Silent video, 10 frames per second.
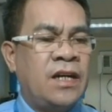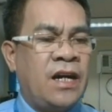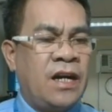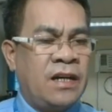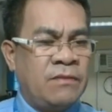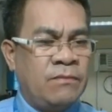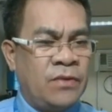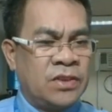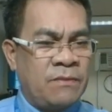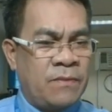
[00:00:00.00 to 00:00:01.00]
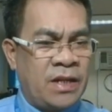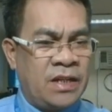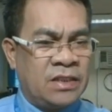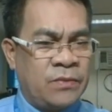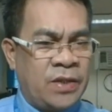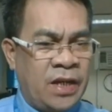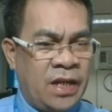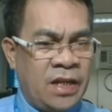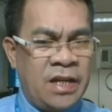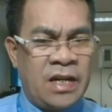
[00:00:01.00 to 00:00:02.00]
and multiply it with the
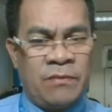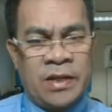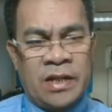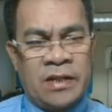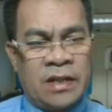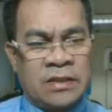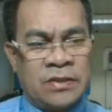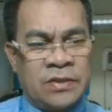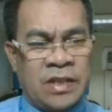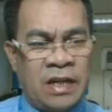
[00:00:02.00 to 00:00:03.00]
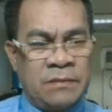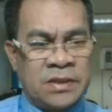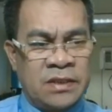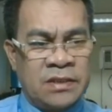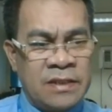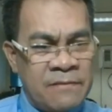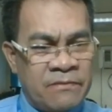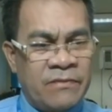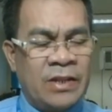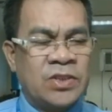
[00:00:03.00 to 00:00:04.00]
area of the conductor times the drift
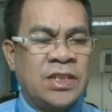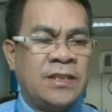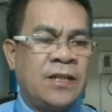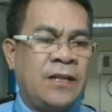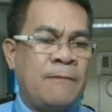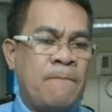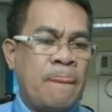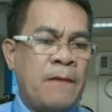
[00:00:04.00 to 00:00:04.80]
velocity,